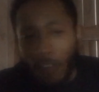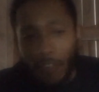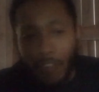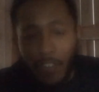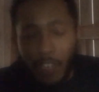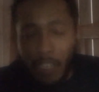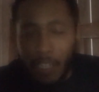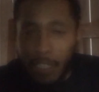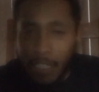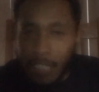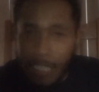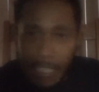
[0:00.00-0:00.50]
for
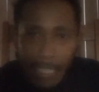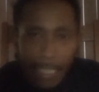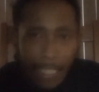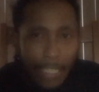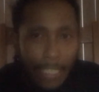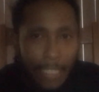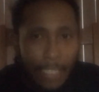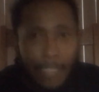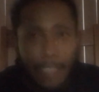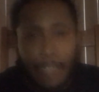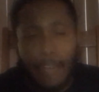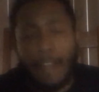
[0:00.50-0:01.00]
the
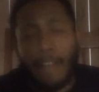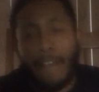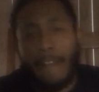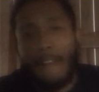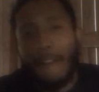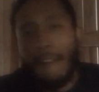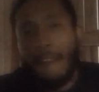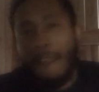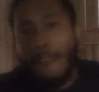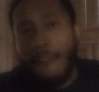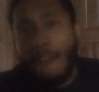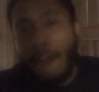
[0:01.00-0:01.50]
season.
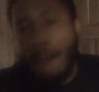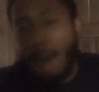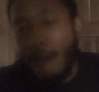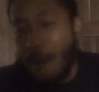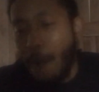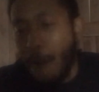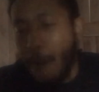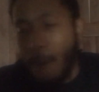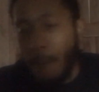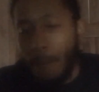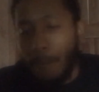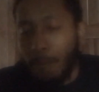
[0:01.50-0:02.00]

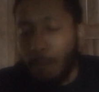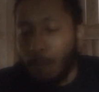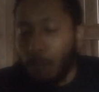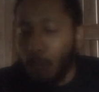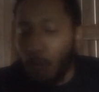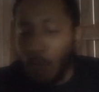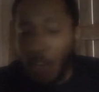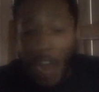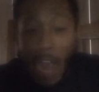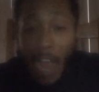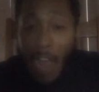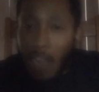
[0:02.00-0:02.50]

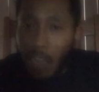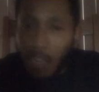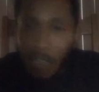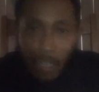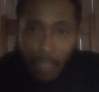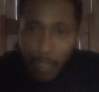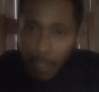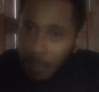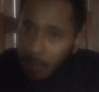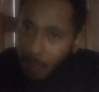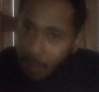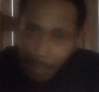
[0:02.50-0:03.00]
Not
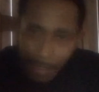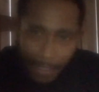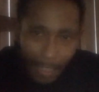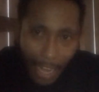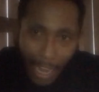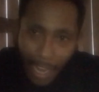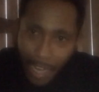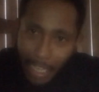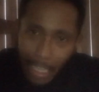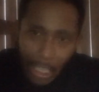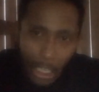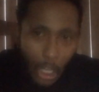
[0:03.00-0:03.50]
good,
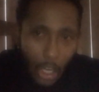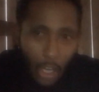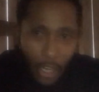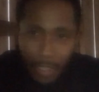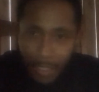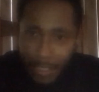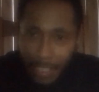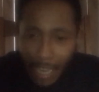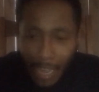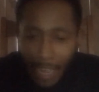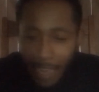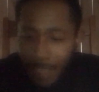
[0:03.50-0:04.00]
not good at all.
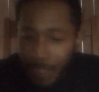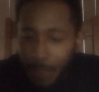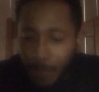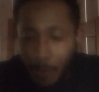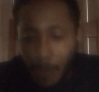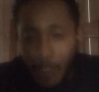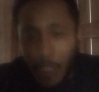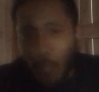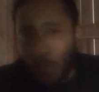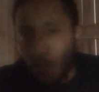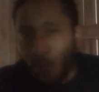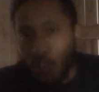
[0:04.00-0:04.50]
Not
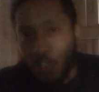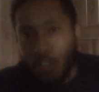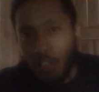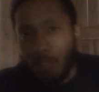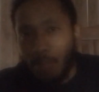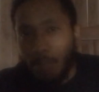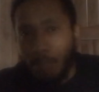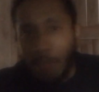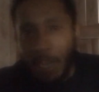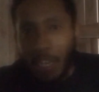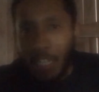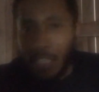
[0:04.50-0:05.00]
especially when
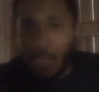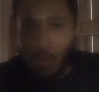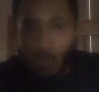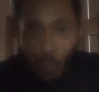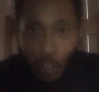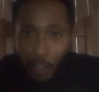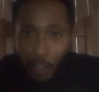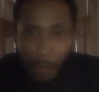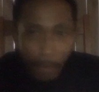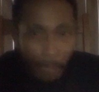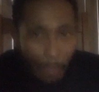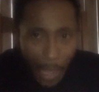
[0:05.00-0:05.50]
one
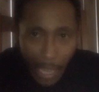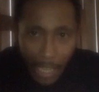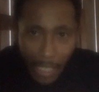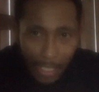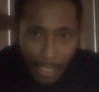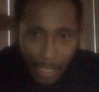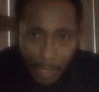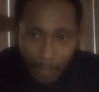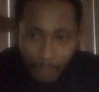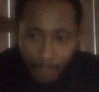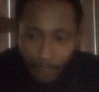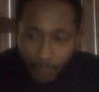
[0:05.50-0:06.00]
best
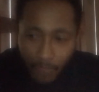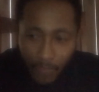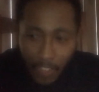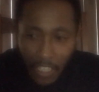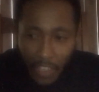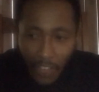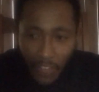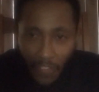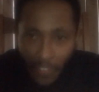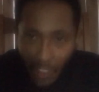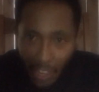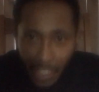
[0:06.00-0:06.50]

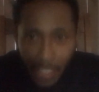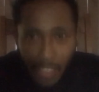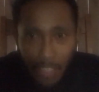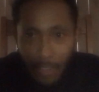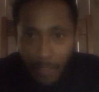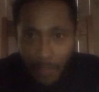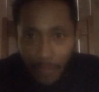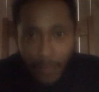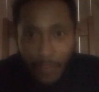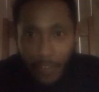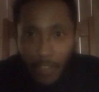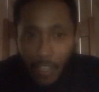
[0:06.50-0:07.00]

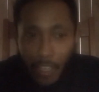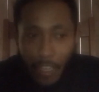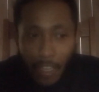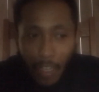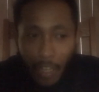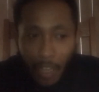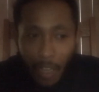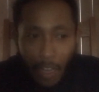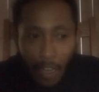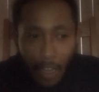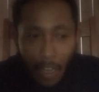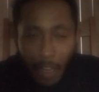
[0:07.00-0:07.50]
defensive
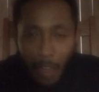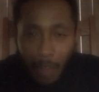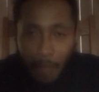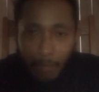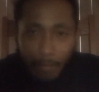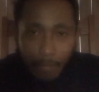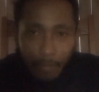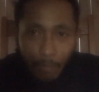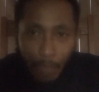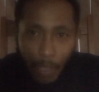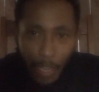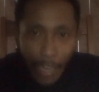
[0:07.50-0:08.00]

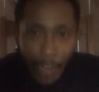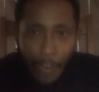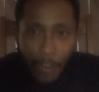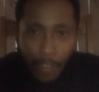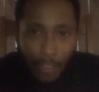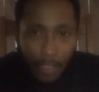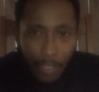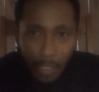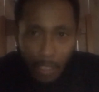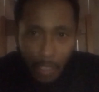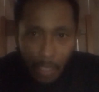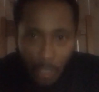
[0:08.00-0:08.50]

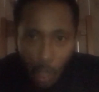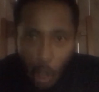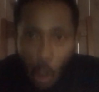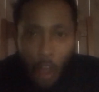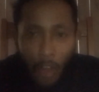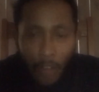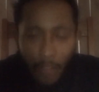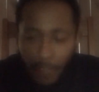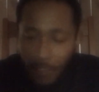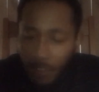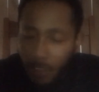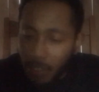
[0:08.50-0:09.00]
players is
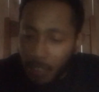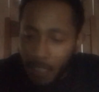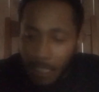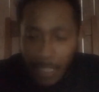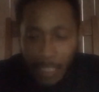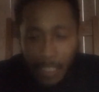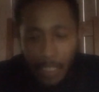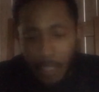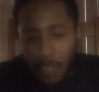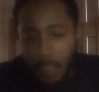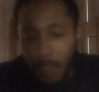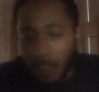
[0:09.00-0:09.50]
gone for the
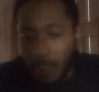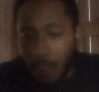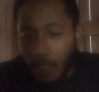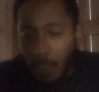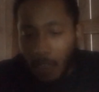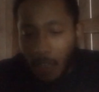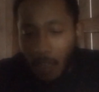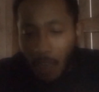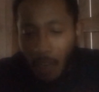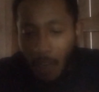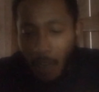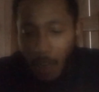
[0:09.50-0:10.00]
season.
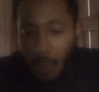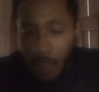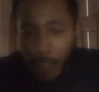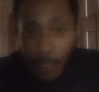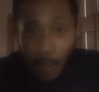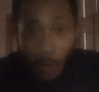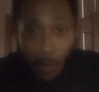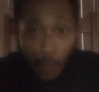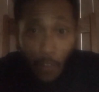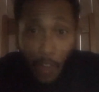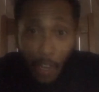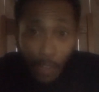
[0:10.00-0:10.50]
They're
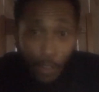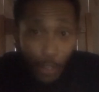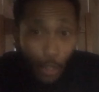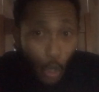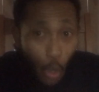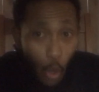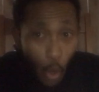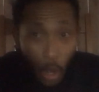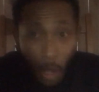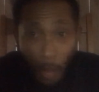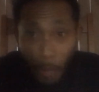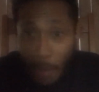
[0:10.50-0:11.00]
without their
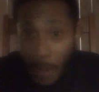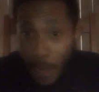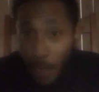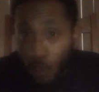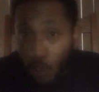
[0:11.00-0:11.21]
quarterback